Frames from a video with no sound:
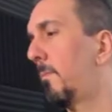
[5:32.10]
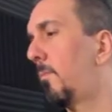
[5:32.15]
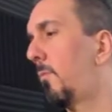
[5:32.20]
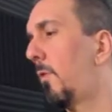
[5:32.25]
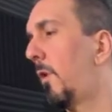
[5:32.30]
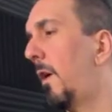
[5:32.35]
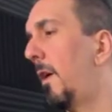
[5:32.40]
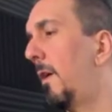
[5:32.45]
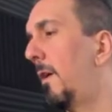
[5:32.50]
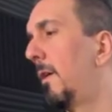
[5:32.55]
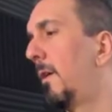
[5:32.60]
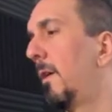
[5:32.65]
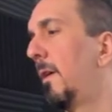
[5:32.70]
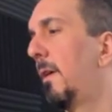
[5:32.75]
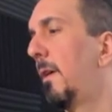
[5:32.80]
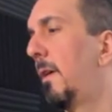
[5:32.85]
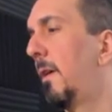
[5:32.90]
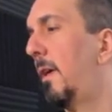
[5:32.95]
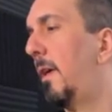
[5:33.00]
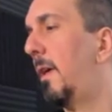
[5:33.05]
Right?
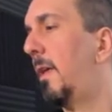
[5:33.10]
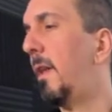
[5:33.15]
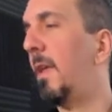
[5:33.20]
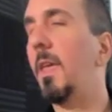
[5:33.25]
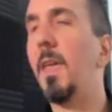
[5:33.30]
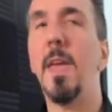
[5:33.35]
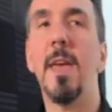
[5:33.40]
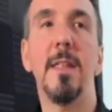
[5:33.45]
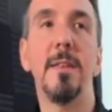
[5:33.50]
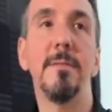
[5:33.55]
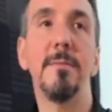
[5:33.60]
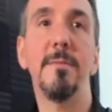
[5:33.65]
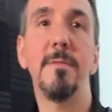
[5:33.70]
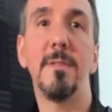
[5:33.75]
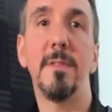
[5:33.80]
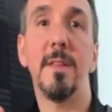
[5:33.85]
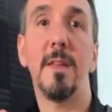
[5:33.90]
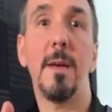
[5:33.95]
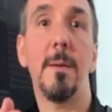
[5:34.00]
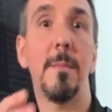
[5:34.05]
And again,
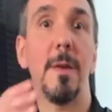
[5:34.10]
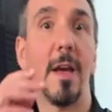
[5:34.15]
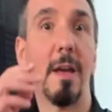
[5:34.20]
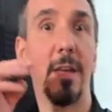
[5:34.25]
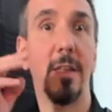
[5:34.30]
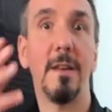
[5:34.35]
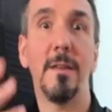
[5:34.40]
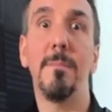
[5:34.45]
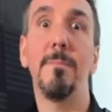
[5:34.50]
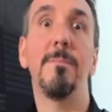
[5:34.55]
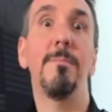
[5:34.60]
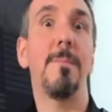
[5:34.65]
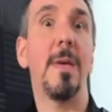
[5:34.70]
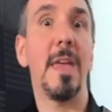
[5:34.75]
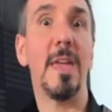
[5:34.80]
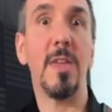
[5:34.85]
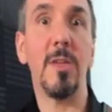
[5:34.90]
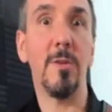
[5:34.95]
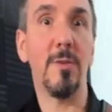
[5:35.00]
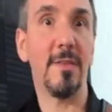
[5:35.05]
I'm not going to
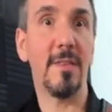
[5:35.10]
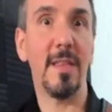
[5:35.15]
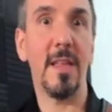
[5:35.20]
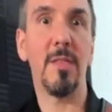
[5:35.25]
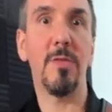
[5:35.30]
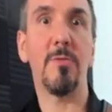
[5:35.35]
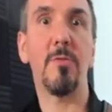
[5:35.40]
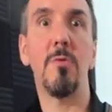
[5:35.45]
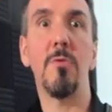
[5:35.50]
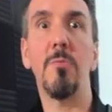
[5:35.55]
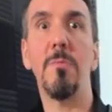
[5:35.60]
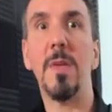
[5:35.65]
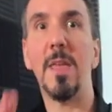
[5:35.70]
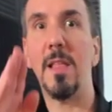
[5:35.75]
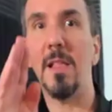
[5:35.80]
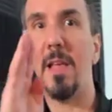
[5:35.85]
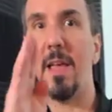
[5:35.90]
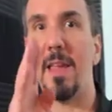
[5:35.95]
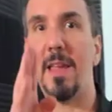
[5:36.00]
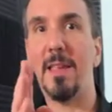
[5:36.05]
make you sit through
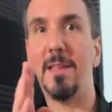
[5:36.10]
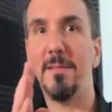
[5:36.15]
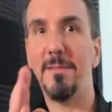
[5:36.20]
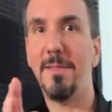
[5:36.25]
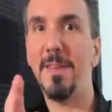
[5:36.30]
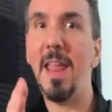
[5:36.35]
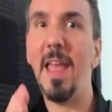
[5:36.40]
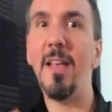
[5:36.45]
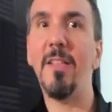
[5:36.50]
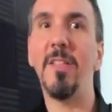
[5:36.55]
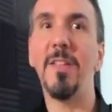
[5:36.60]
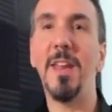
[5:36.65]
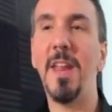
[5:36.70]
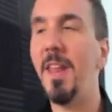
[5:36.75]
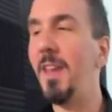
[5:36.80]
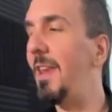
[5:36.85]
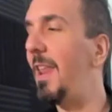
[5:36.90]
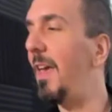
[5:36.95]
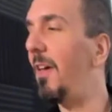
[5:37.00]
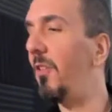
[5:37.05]
me like nailing
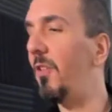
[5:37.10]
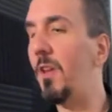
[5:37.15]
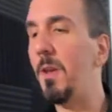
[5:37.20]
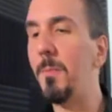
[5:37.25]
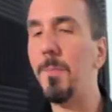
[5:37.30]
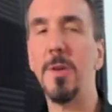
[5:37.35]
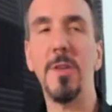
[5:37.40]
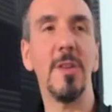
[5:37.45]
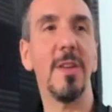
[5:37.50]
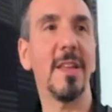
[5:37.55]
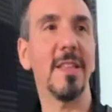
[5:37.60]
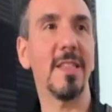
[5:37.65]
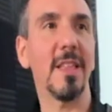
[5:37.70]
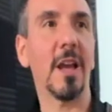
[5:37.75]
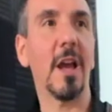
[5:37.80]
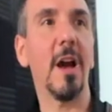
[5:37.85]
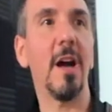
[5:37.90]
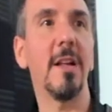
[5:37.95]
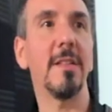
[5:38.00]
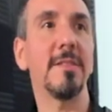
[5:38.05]
it, but you get the
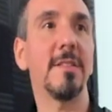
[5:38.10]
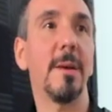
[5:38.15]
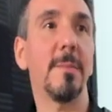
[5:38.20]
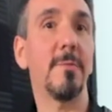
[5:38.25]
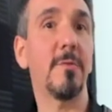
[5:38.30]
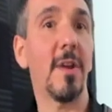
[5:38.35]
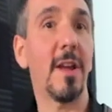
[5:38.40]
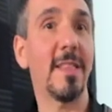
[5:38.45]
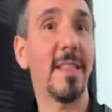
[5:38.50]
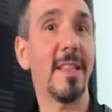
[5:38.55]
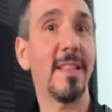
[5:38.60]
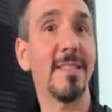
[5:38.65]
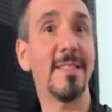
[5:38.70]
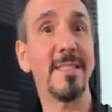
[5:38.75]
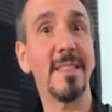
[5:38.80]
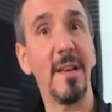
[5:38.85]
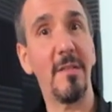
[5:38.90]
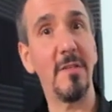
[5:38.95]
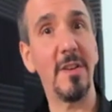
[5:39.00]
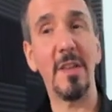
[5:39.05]
concept, right? That's
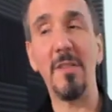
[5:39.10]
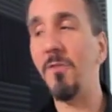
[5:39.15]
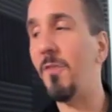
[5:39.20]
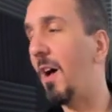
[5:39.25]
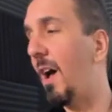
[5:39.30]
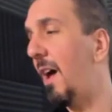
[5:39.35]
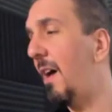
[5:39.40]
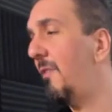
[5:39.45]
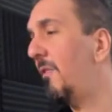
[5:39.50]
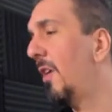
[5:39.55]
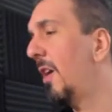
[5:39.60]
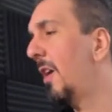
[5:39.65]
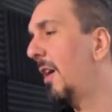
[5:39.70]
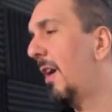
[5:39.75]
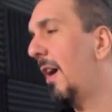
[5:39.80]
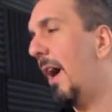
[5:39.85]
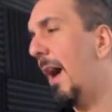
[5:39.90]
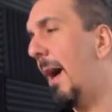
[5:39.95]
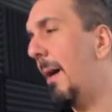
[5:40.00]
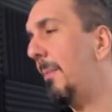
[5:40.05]
75.
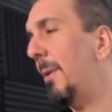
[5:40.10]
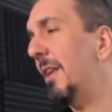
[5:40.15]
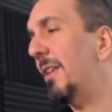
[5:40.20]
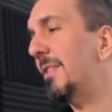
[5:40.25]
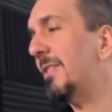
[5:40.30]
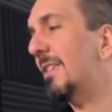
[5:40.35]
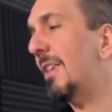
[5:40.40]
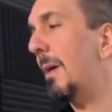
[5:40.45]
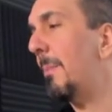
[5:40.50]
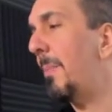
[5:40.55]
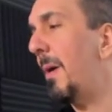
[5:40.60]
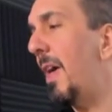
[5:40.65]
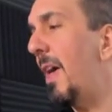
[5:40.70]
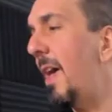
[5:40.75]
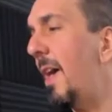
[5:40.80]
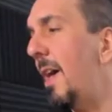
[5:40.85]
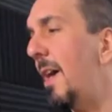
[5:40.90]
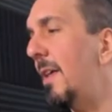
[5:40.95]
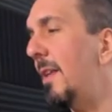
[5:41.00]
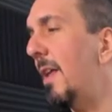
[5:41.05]
I'm going to skip
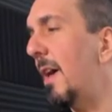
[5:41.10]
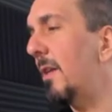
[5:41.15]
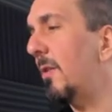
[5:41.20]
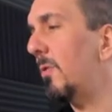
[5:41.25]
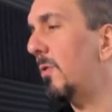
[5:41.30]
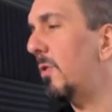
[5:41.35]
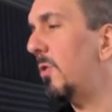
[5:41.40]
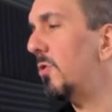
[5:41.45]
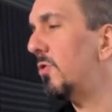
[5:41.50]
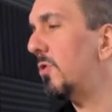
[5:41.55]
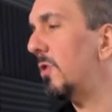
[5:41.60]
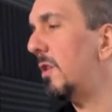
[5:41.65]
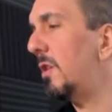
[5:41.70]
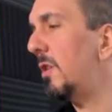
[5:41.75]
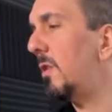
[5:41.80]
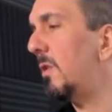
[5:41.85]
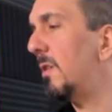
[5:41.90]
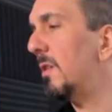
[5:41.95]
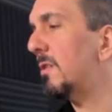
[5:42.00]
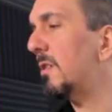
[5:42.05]
ahead. I don't usually
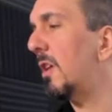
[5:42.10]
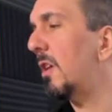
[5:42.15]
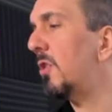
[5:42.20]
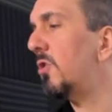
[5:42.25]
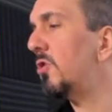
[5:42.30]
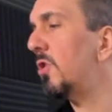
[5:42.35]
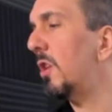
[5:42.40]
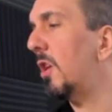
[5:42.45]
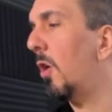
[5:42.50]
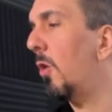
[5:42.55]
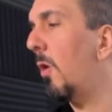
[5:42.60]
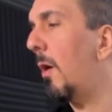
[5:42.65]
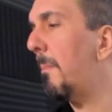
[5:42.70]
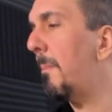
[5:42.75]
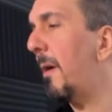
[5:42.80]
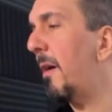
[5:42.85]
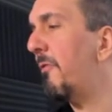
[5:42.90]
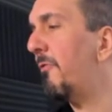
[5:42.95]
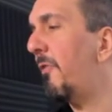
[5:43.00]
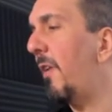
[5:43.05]
do this. I usually go up
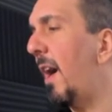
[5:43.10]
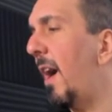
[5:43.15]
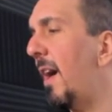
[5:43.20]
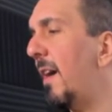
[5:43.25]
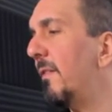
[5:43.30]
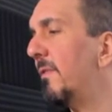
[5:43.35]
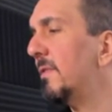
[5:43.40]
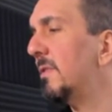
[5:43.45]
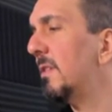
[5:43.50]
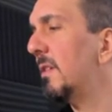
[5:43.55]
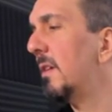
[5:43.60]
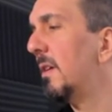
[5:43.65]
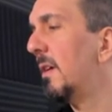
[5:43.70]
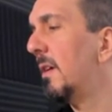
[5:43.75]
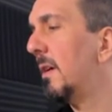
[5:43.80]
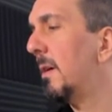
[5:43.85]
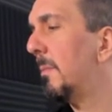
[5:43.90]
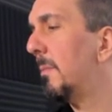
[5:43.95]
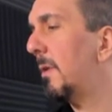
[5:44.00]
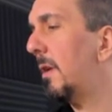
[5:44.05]
by fives,
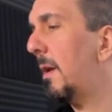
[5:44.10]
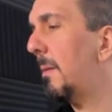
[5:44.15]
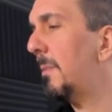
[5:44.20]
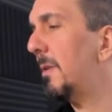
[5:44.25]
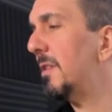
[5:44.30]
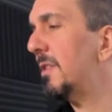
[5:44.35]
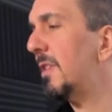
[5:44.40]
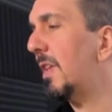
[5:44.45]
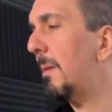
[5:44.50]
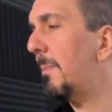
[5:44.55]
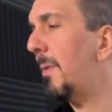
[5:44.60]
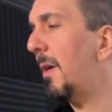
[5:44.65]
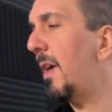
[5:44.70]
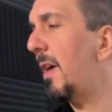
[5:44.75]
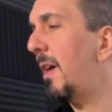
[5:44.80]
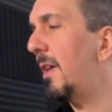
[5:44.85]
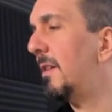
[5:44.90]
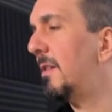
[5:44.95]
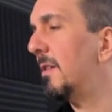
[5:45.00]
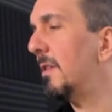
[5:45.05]
but I'm going to skip
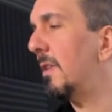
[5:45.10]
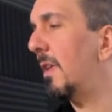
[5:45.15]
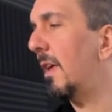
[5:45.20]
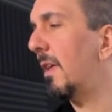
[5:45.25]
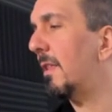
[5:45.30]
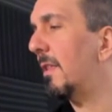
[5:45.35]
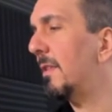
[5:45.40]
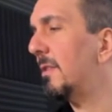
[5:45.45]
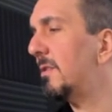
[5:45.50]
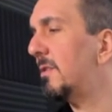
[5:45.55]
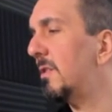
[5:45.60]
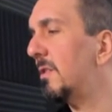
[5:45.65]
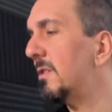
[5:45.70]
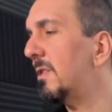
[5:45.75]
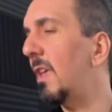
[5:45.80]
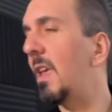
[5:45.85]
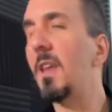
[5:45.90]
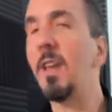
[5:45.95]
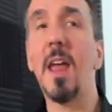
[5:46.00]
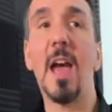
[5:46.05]
ahead to like, let's just
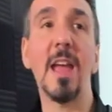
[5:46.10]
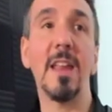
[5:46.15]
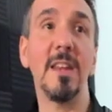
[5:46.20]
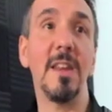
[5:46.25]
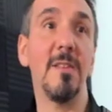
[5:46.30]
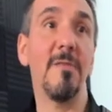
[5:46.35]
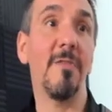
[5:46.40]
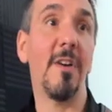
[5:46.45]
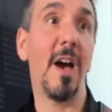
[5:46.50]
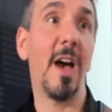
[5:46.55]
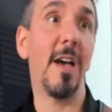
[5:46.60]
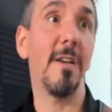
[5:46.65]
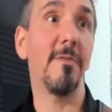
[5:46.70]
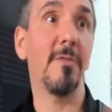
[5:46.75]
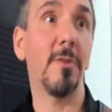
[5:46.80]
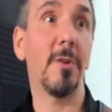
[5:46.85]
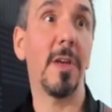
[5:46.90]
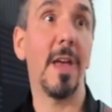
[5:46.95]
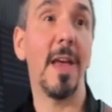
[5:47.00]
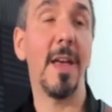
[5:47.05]
say 95,
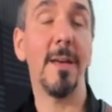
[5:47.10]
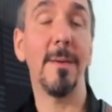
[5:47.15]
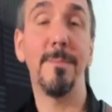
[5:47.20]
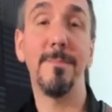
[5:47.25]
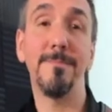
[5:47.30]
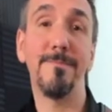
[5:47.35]
okay?